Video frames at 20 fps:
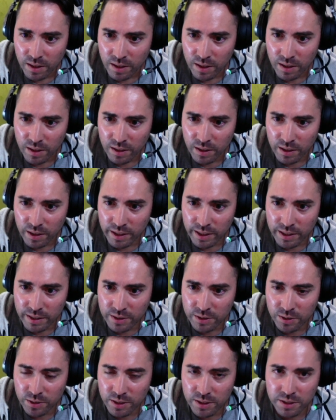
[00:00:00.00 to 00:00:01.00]
All right,
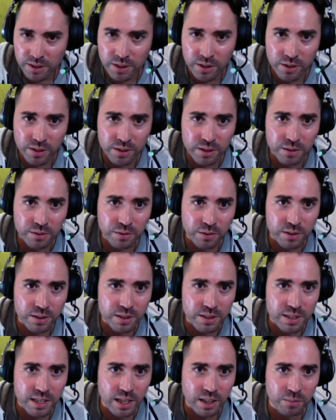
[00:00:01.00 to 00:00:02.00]
so let's hear the difference
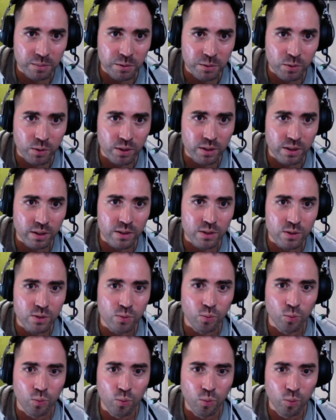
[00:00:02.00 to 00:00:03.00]
now. Let me render this
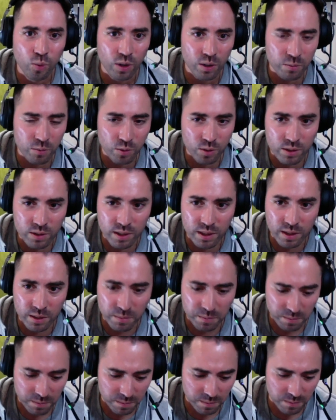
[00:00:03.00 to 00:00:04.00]
one more time.
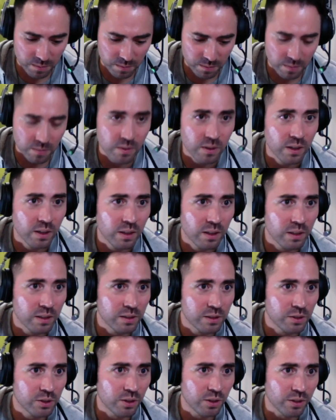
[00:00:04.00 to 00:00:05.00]

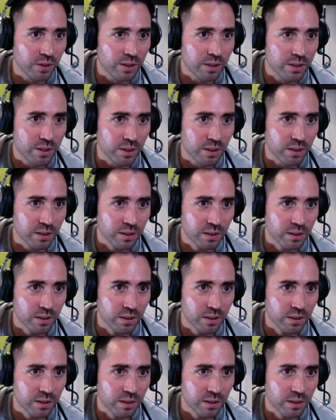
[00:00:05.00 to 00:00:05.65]
Let's turn this on.